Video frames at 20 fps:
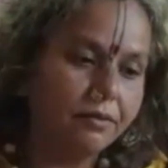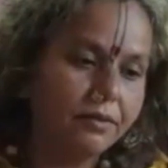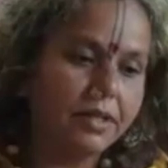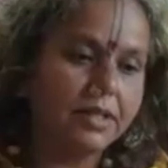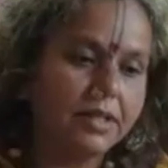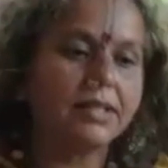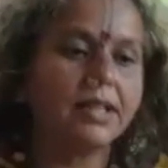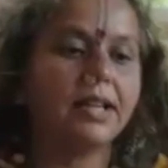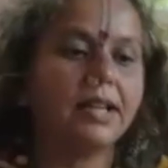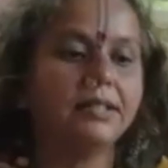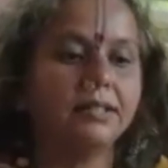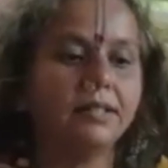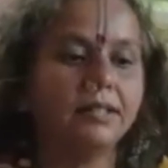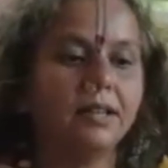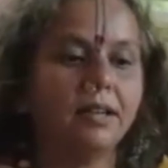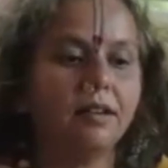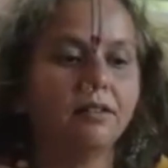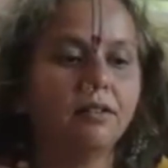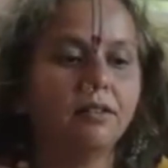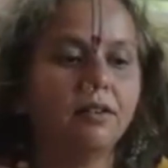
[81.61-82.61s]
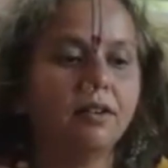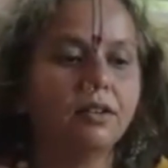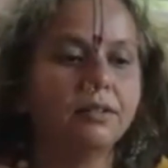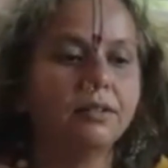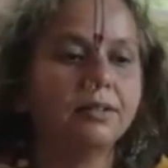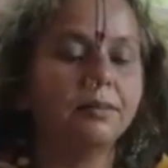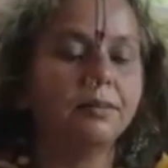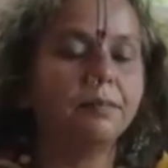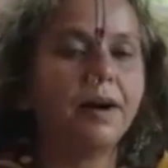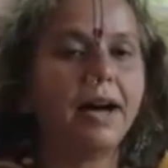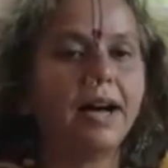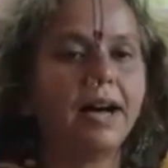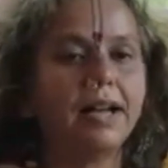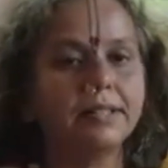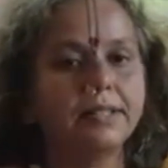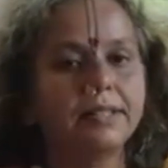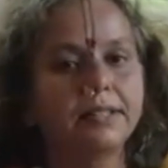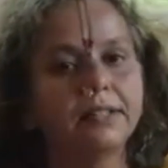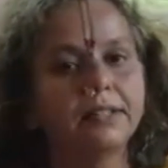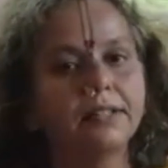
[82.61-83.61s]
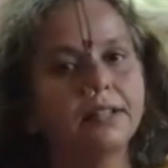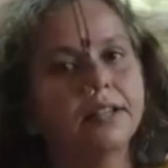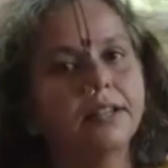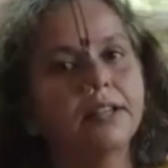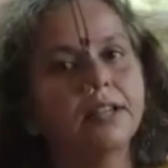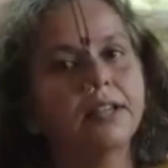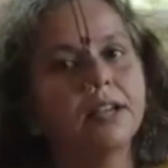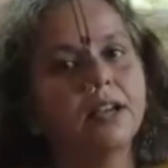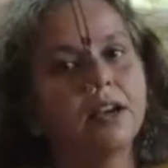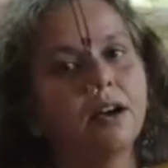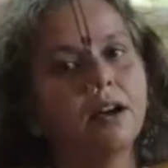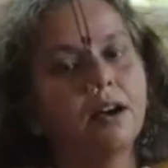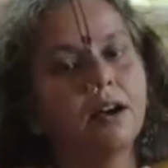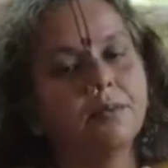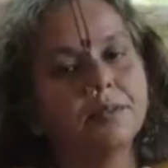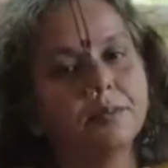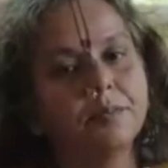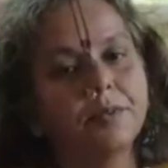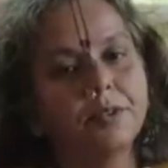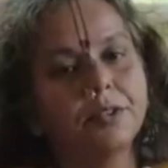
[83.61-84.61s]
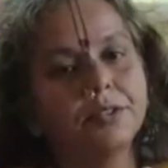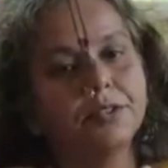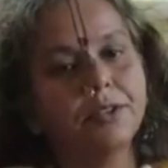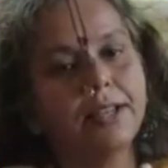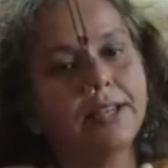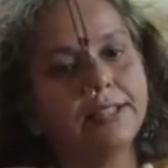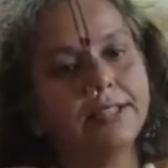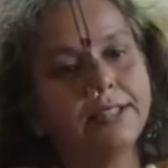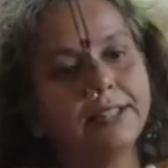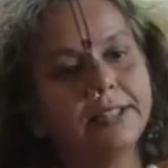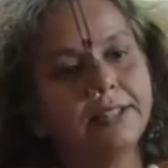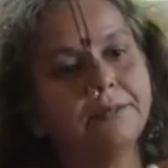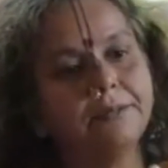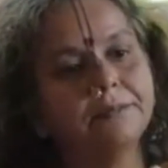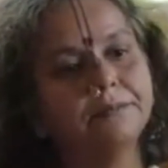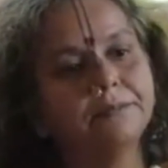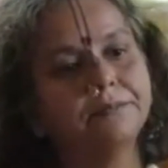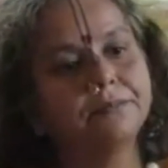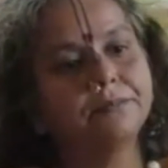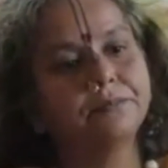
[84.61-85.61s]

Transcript: the sadhana or the path of spirituality.